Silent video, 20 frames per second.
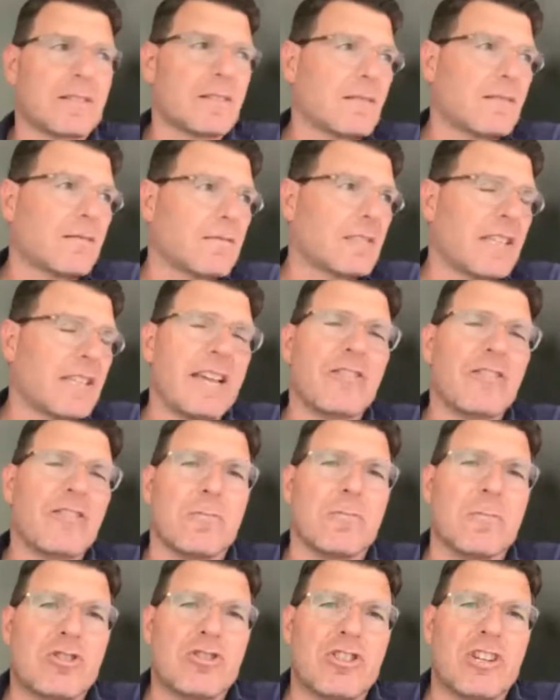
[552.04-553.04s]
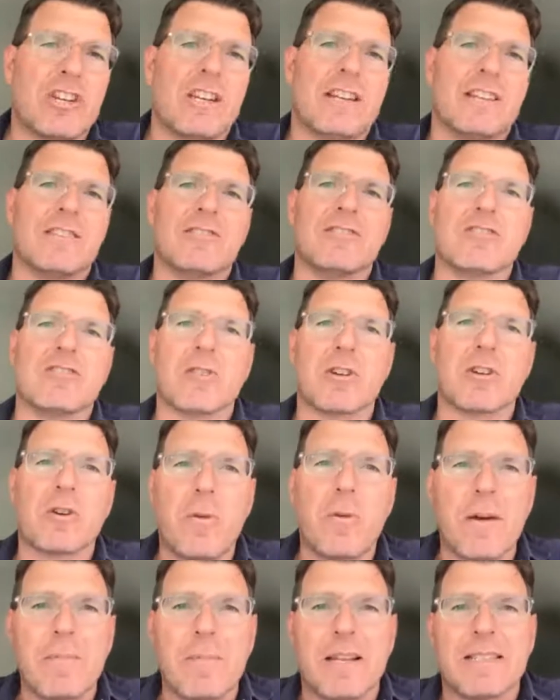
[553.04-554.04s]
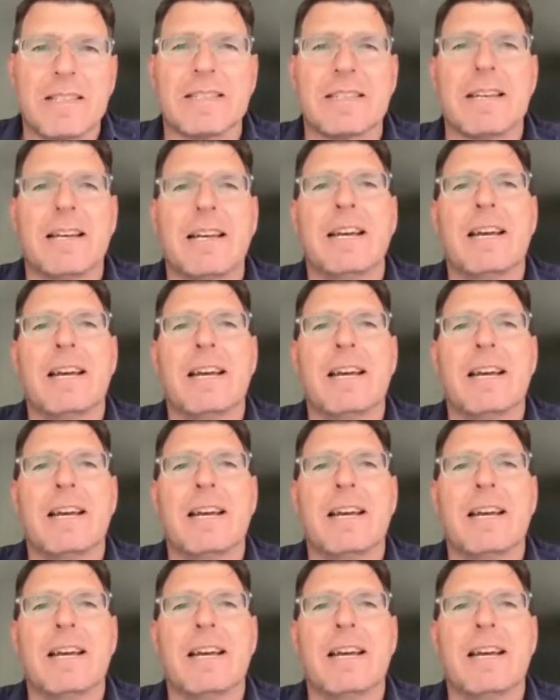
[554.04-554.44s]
say your machines, your equipment,